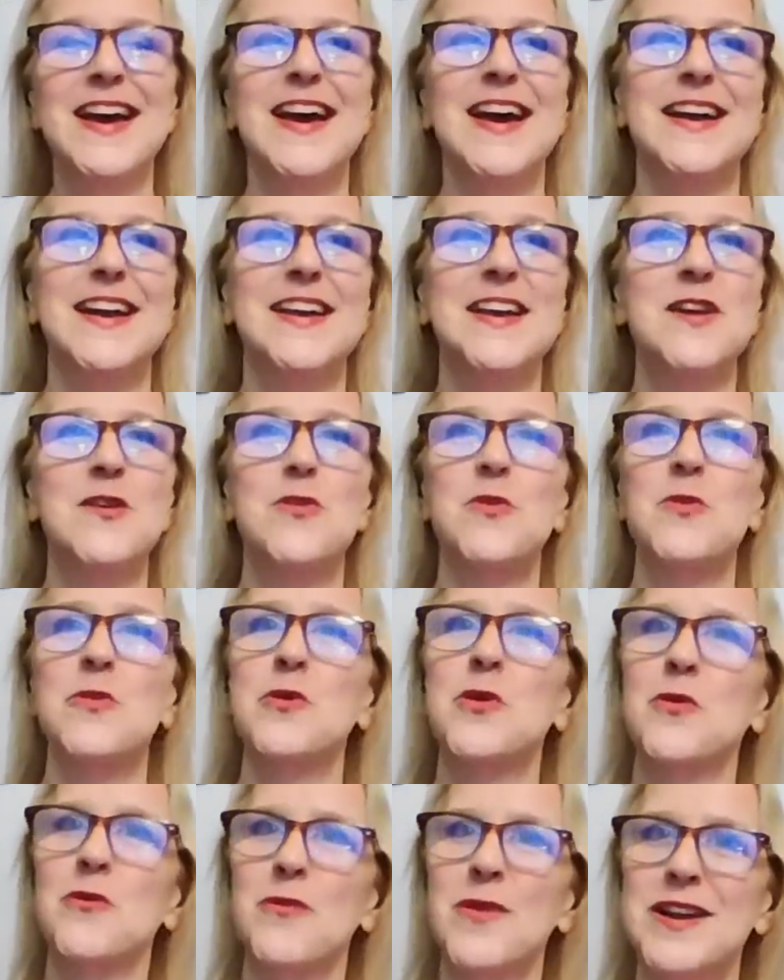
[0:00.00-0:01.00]
And here we
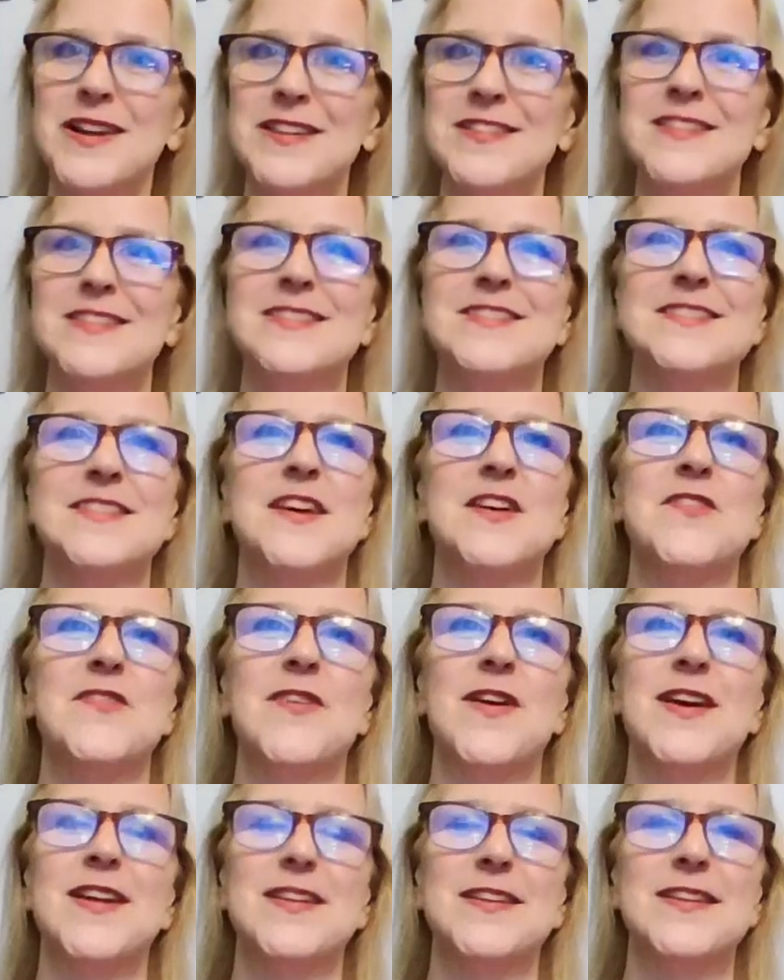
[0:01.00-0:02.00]
were running this stuff,
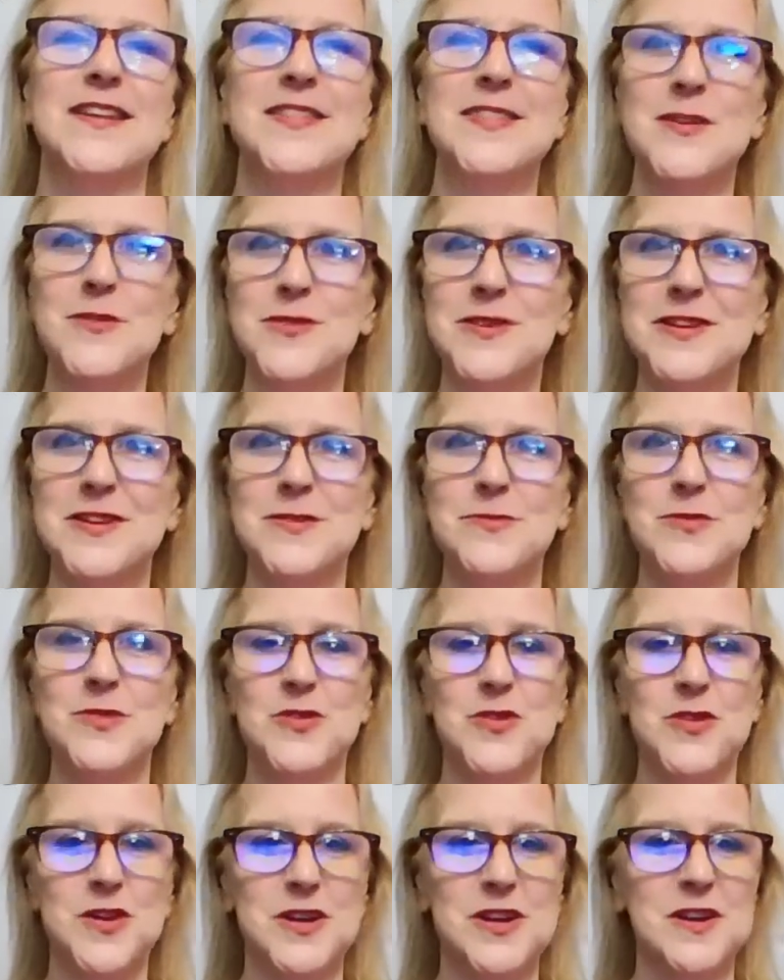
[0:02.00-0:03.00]
and nothing we did
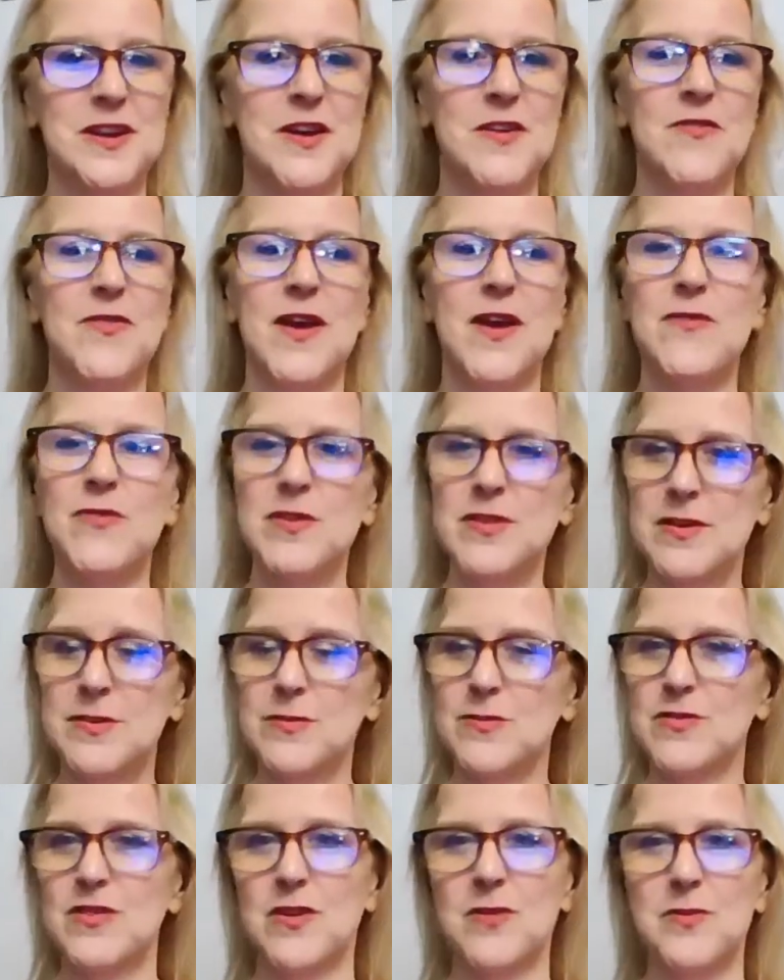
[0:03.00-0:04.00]
was good enough. Everything
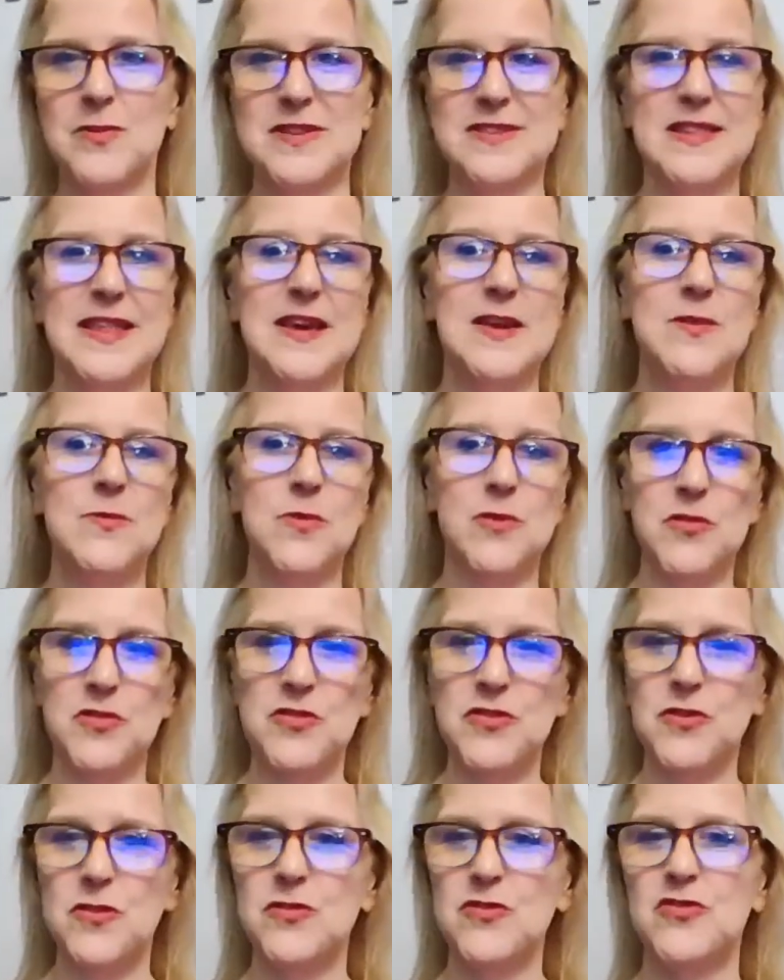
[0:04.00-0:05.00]
was always late. We were
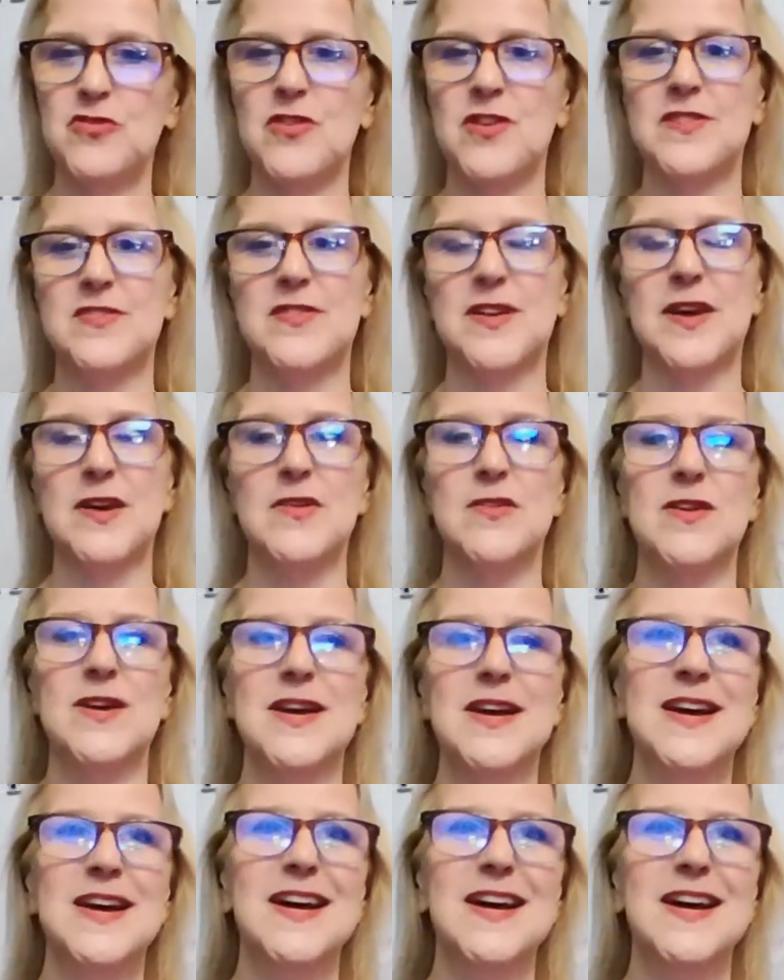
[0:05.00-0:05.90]
so stressed out.